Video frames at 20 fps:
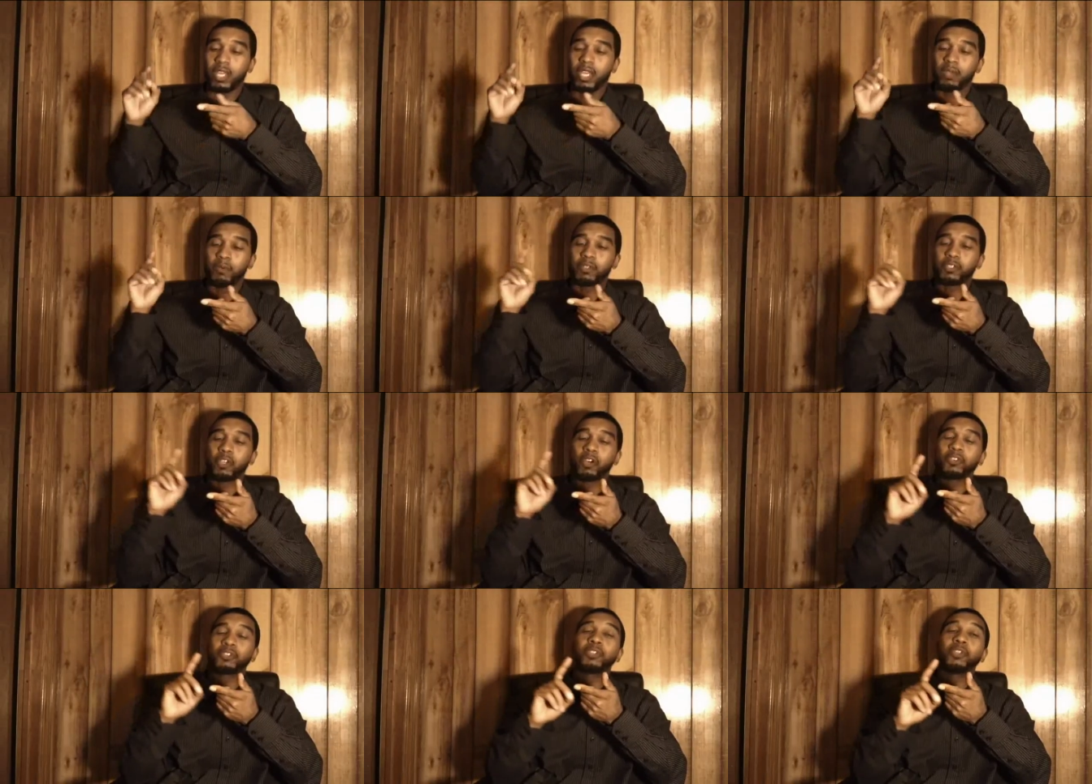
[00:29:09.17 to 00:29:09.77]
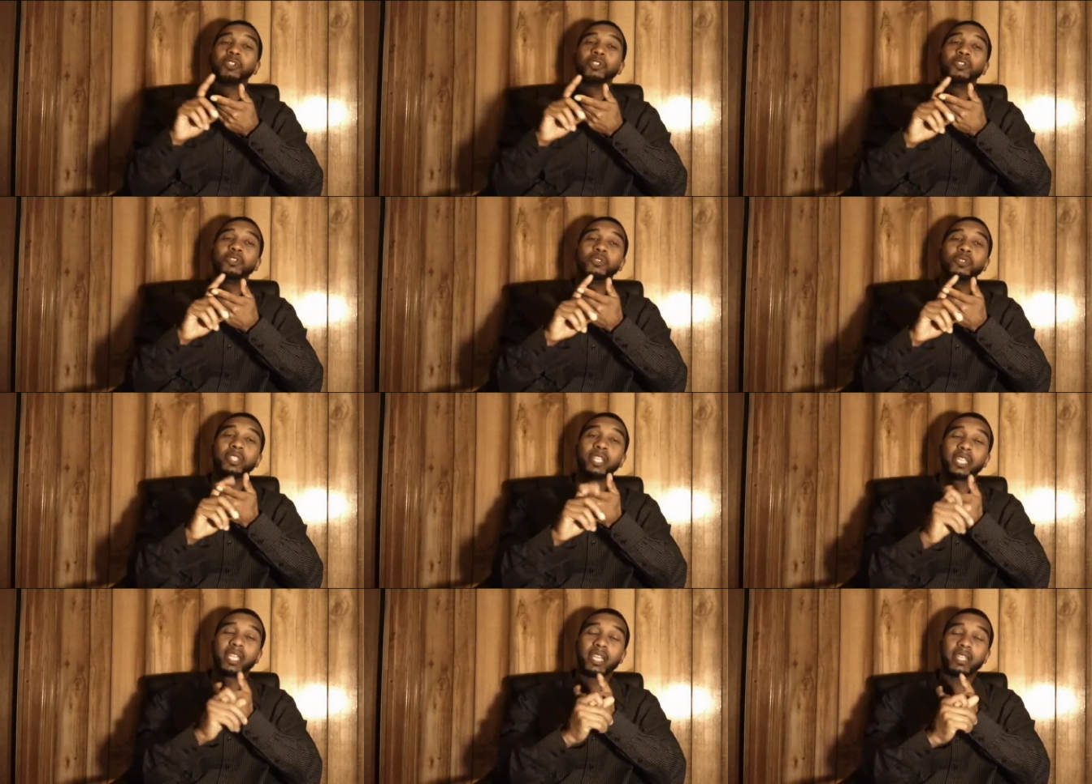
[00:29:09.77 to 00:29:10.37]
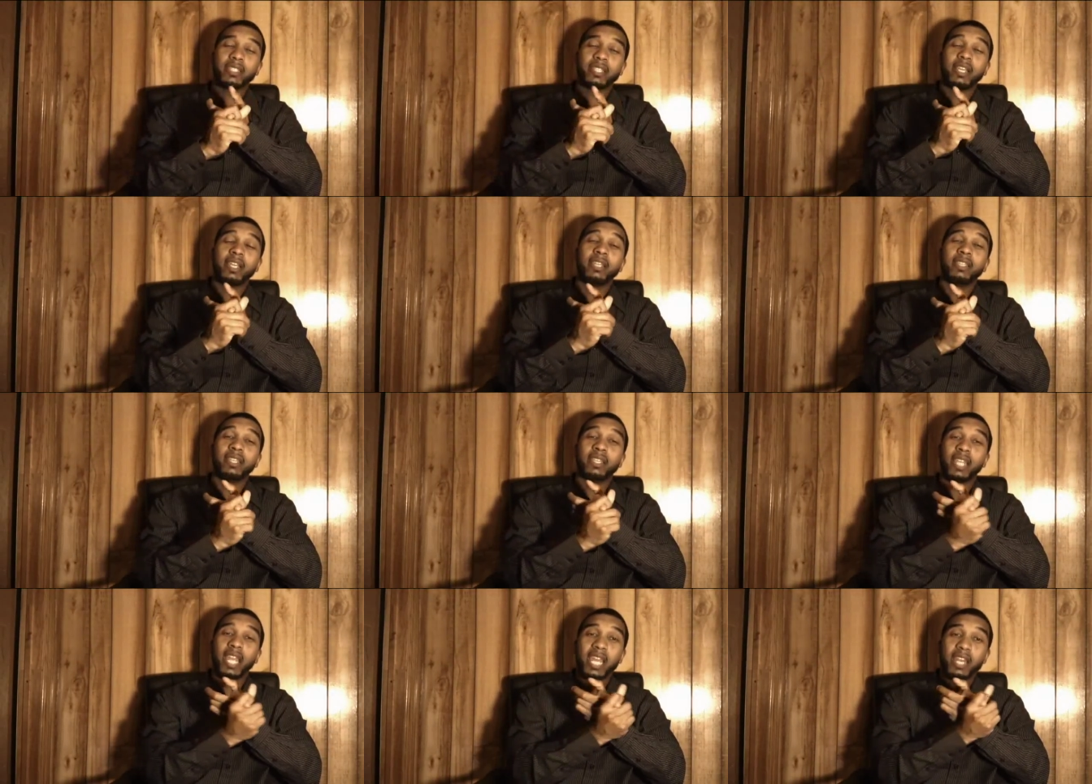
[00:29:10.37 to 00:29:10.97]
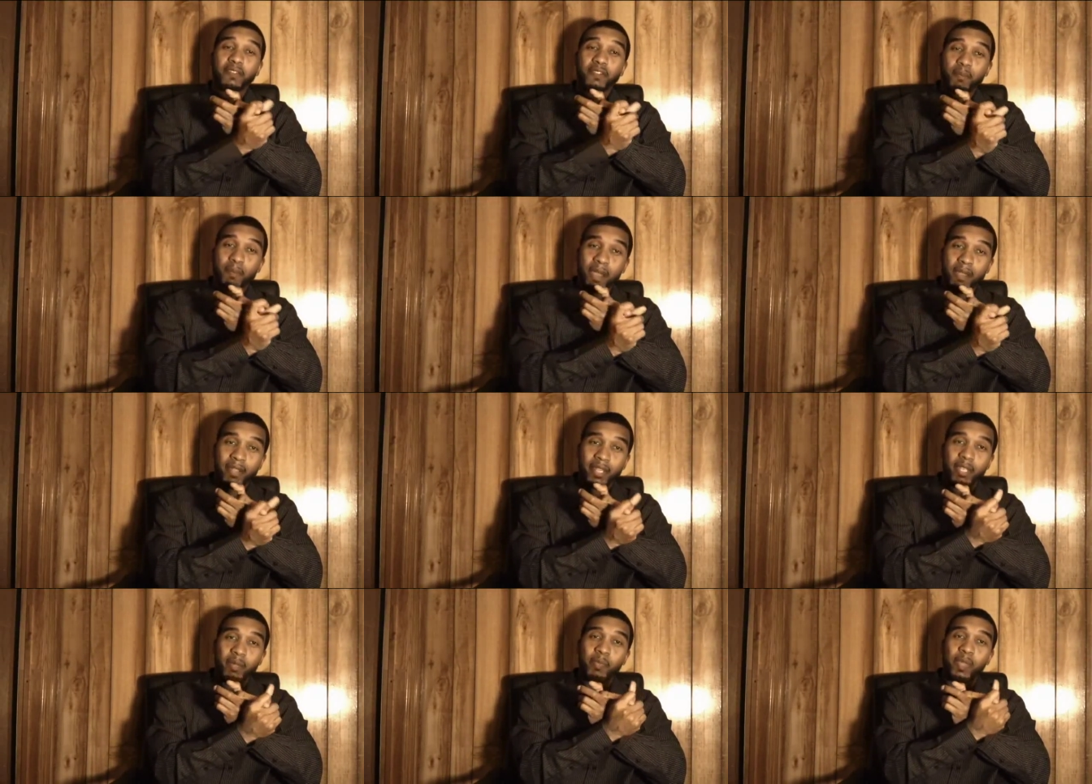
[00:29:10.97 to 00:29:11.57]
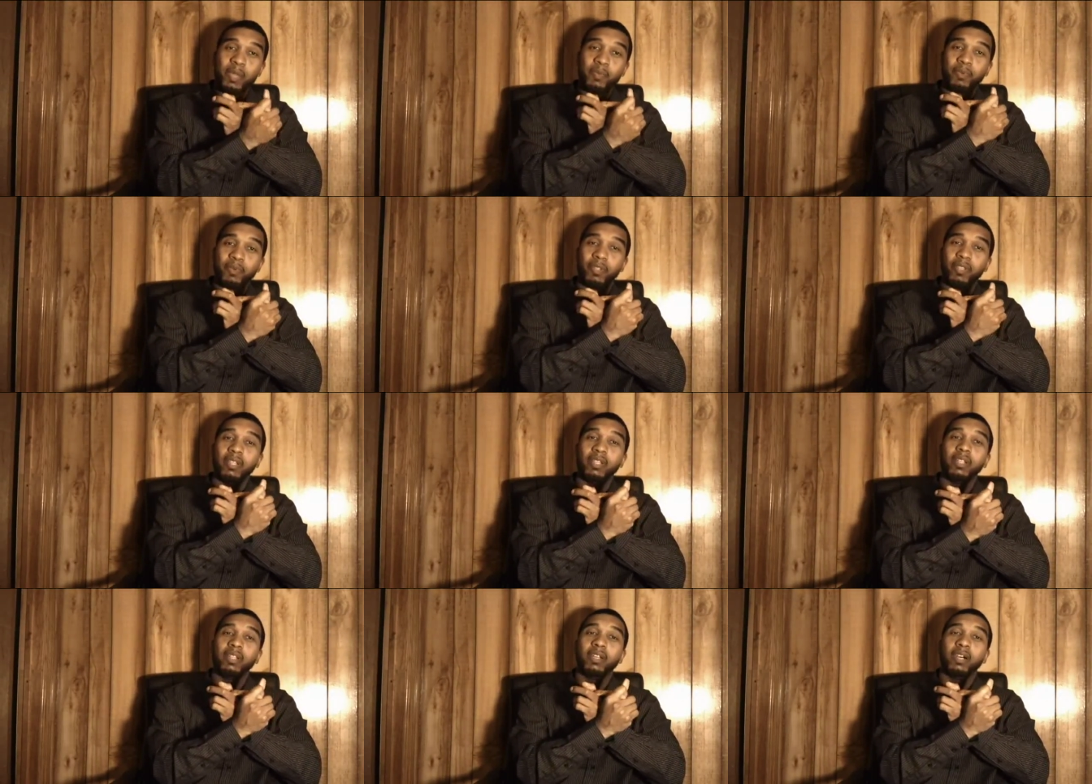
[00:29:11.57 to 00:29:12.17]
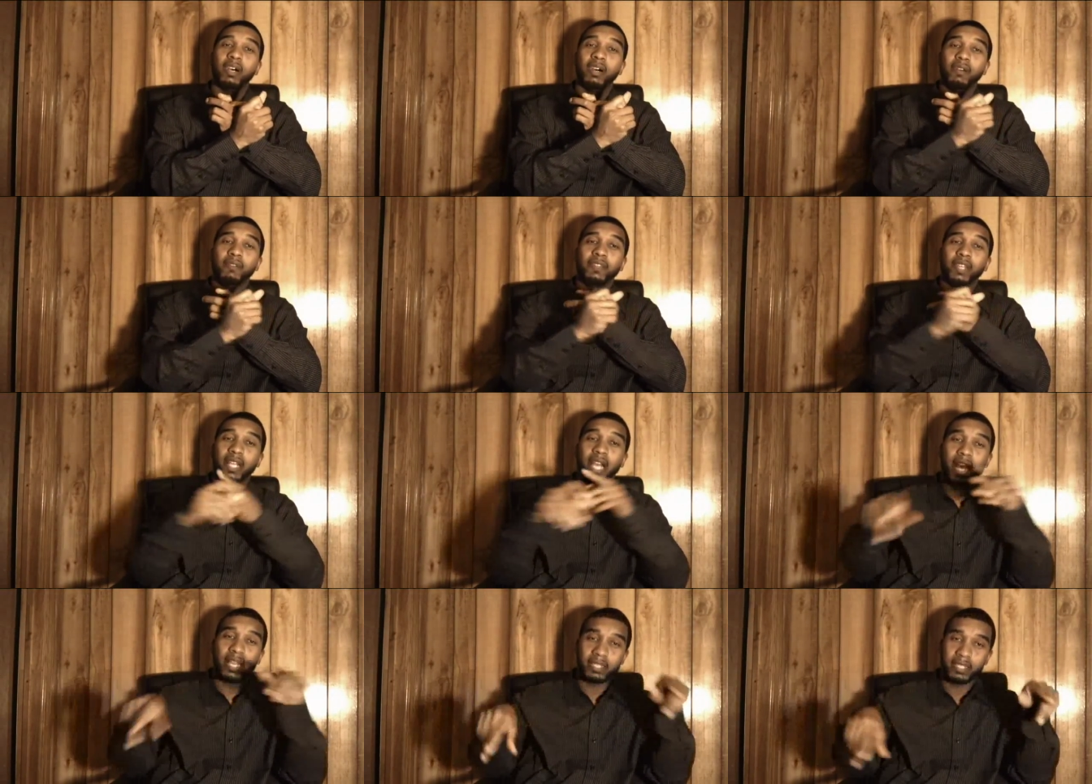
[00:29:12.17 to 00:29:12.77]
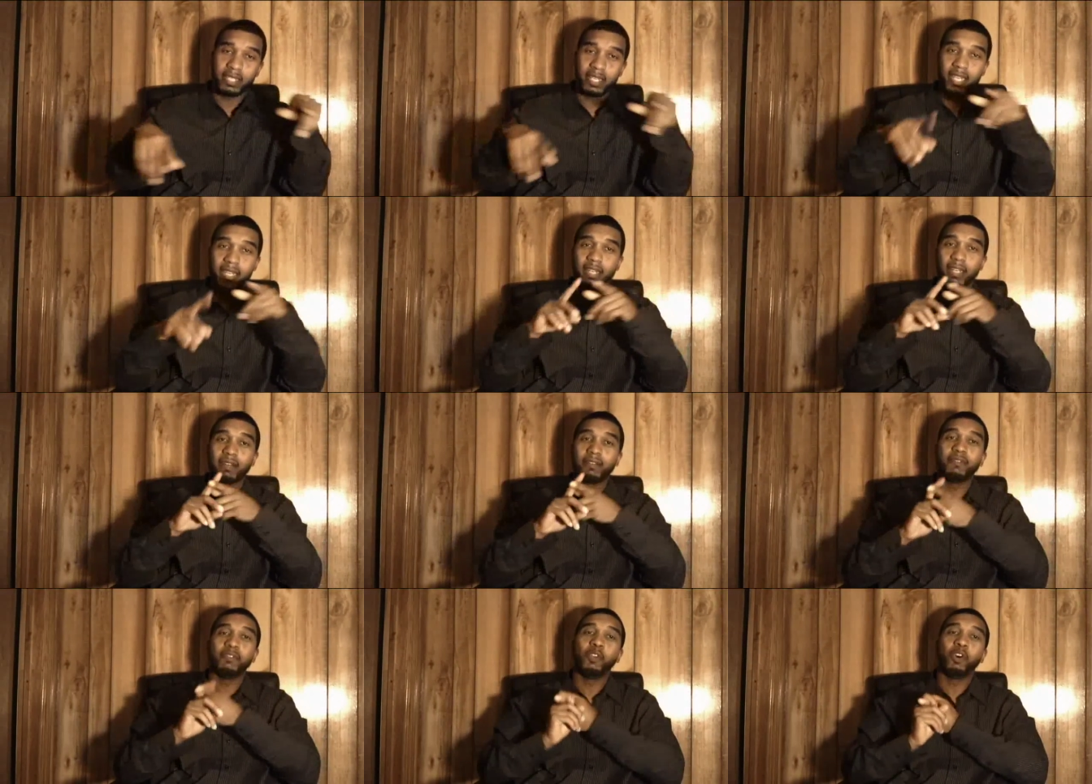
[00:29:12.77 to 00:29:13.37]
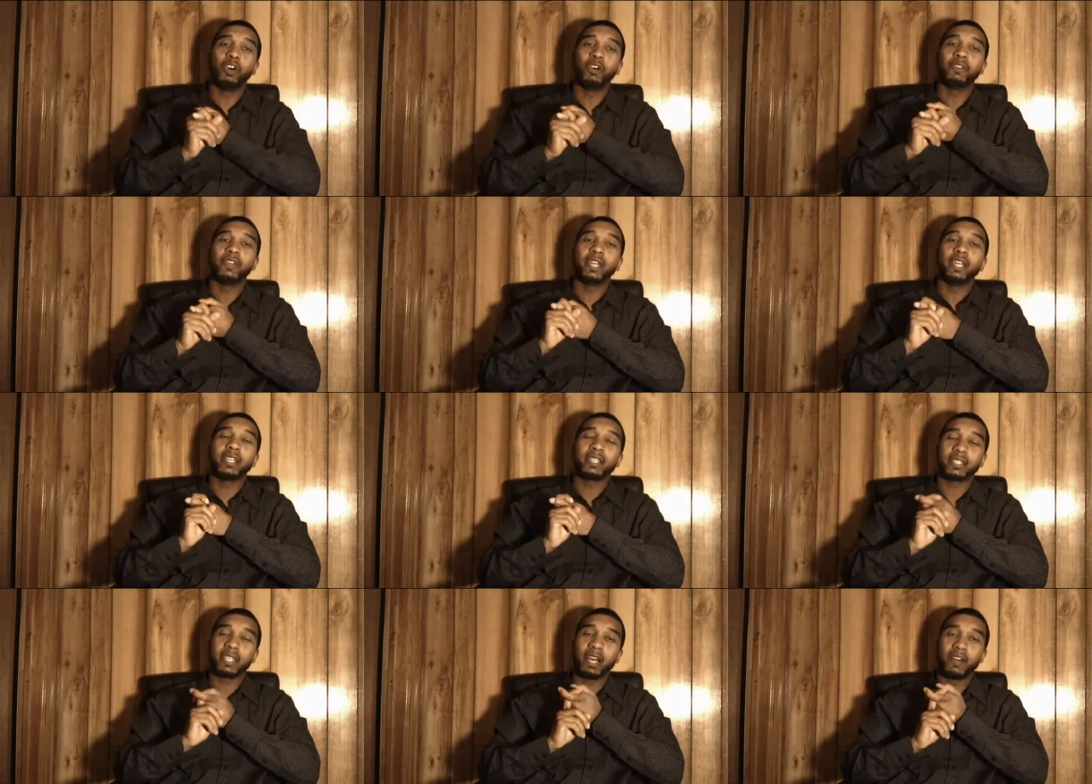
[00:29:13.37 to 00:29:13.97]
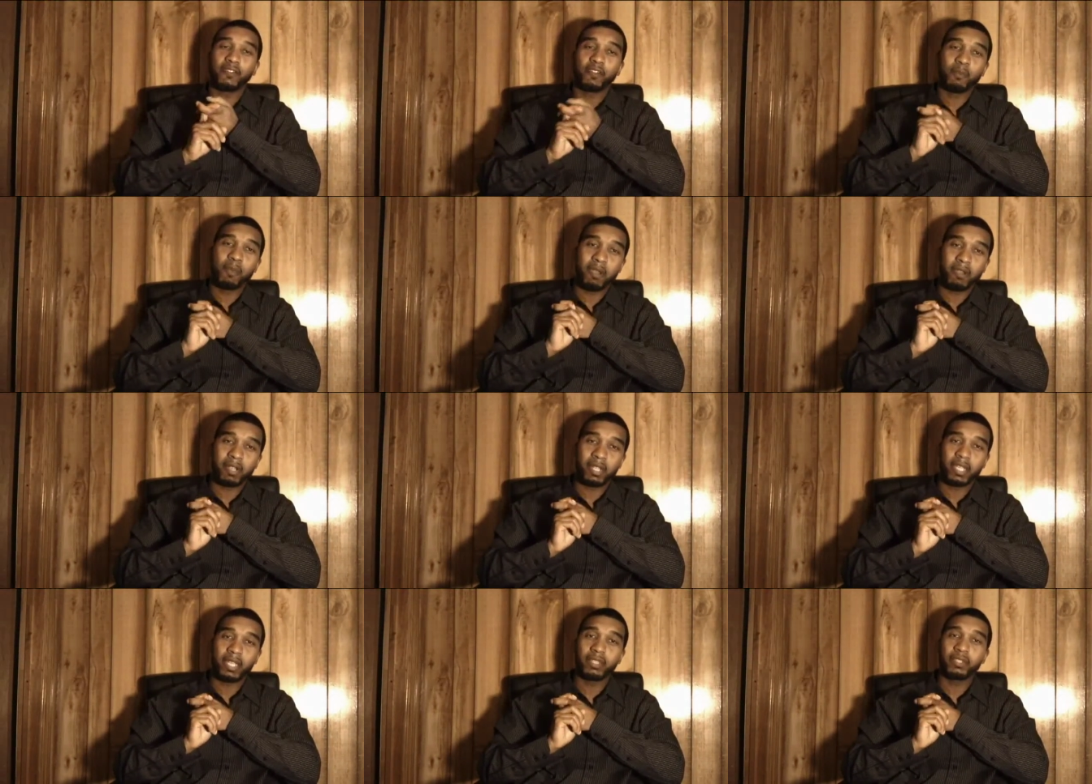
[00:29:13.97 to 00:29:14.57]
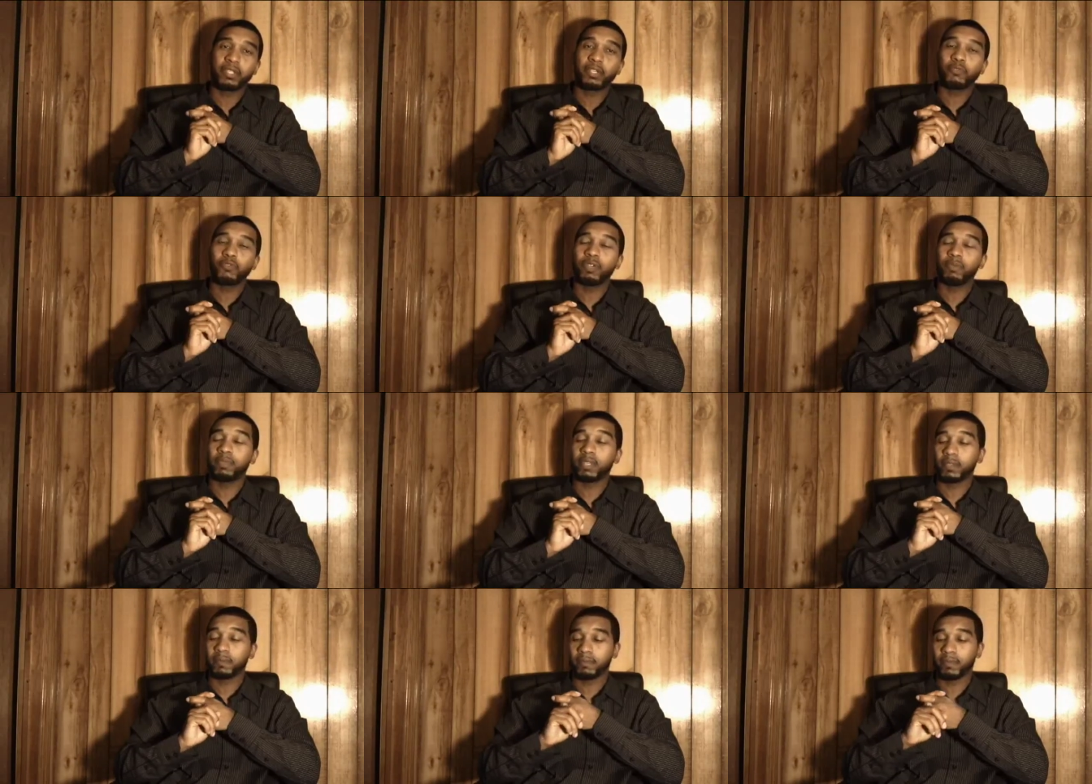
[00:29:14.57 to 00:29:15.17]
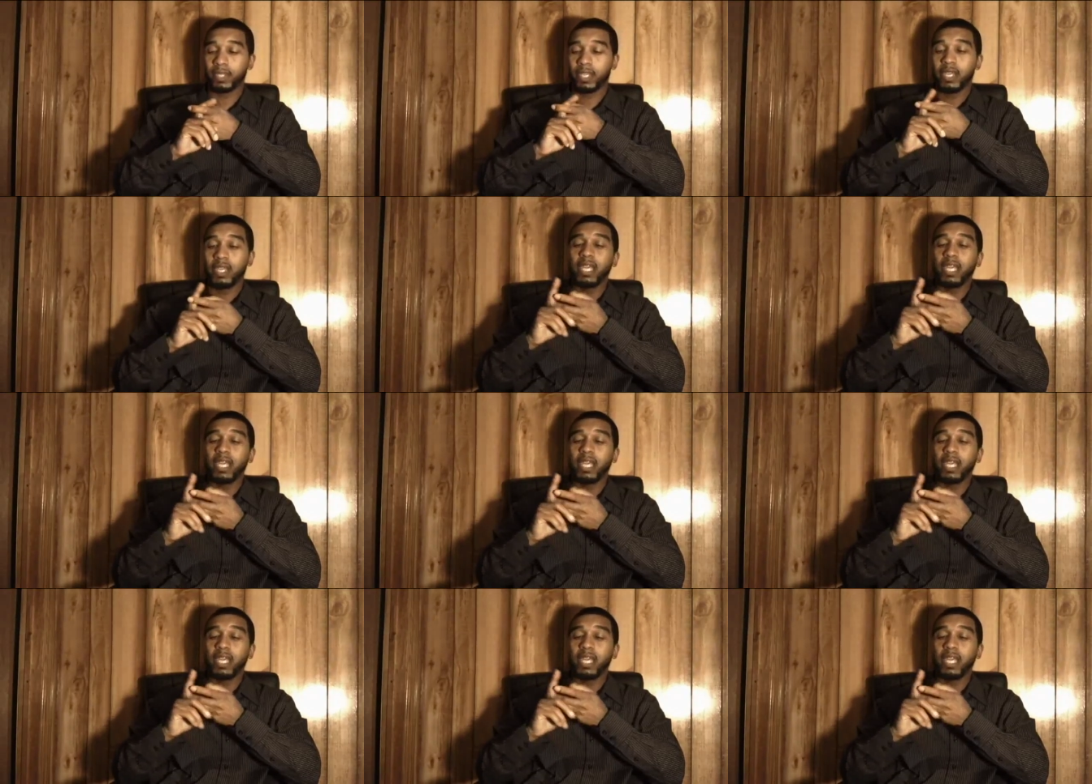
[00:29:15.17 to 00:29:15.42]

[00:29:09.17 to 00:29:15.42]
It was also used against the Native American people of the continent of North and South America and the Caribbean.